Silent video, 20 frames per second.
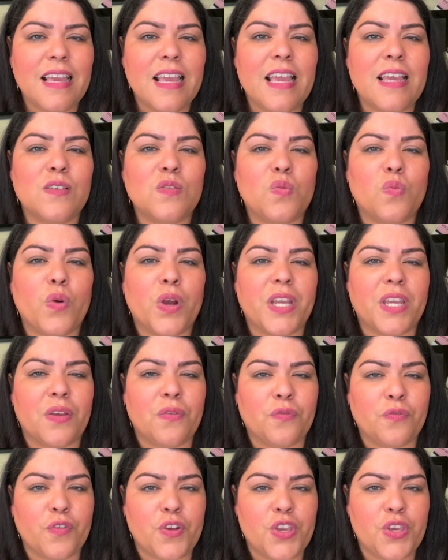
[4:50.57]
is
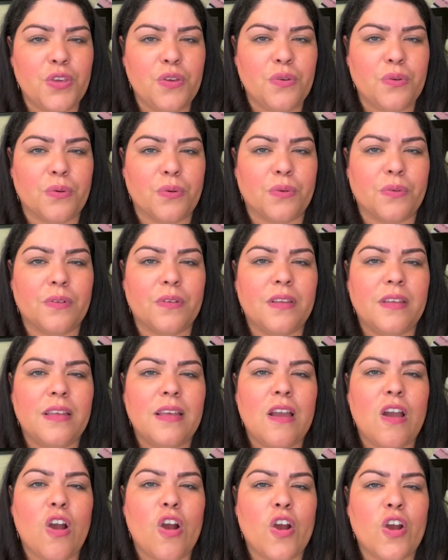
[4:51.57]
working for you,
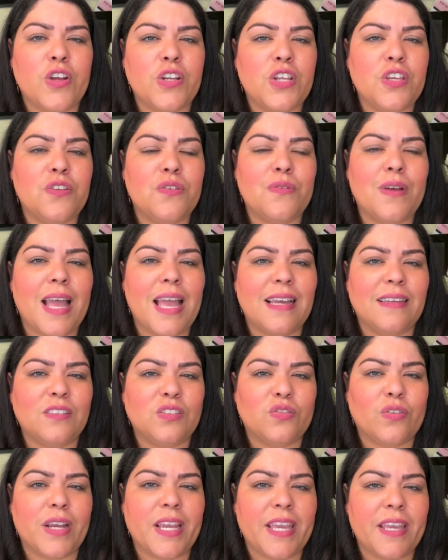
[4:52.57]
earning you
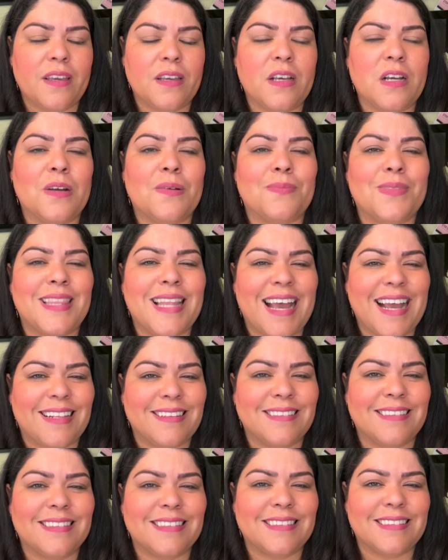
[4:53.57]
extra income
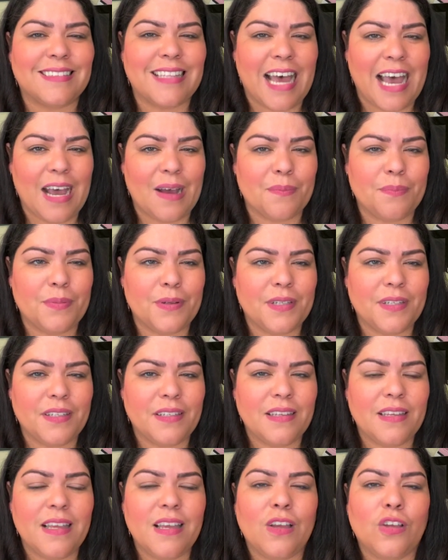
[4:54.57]
nonstop.
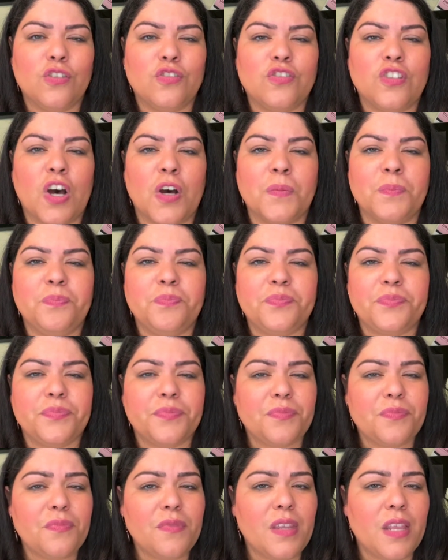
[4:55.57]
So
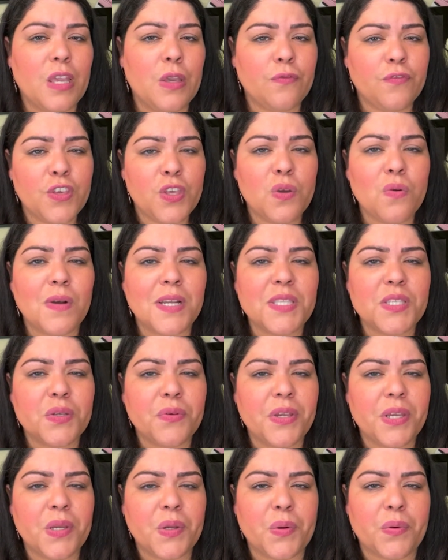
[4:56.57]
if you want
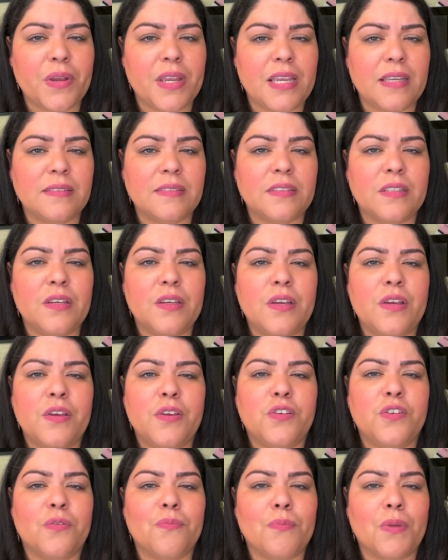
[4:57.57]
to increase
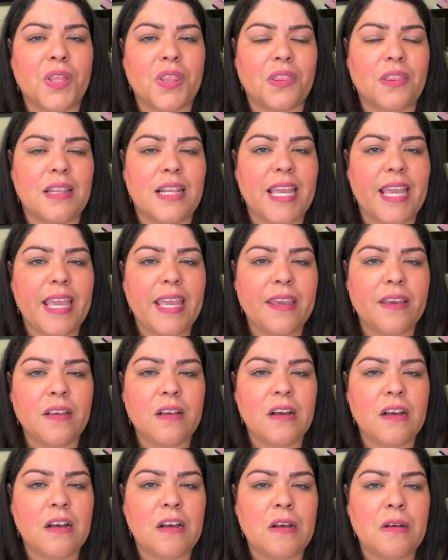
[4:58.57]
your monthly
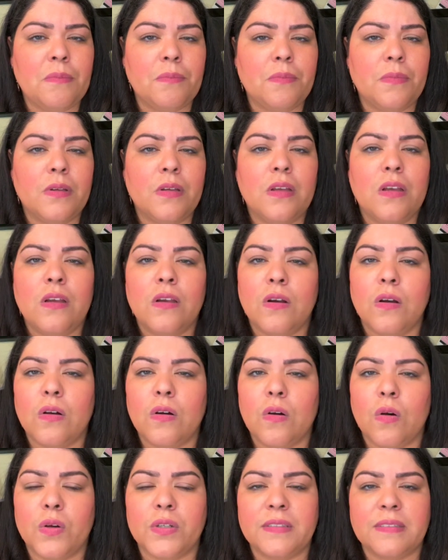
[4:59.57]
income
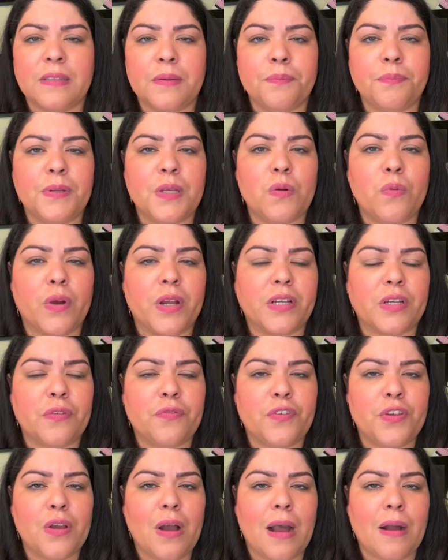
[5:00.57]
or simply work a
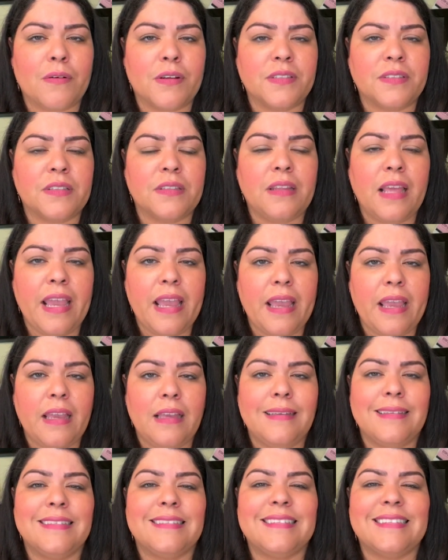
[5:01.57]
few hours a
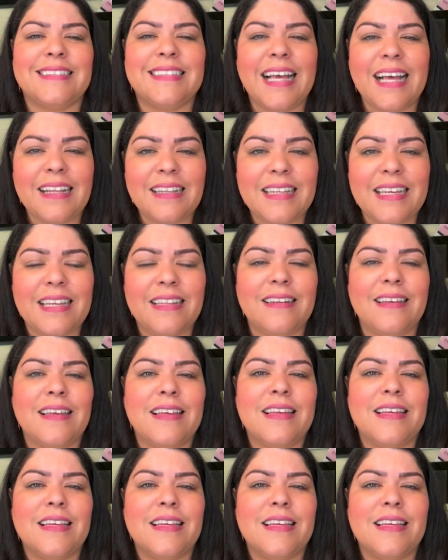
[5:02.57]
day, selling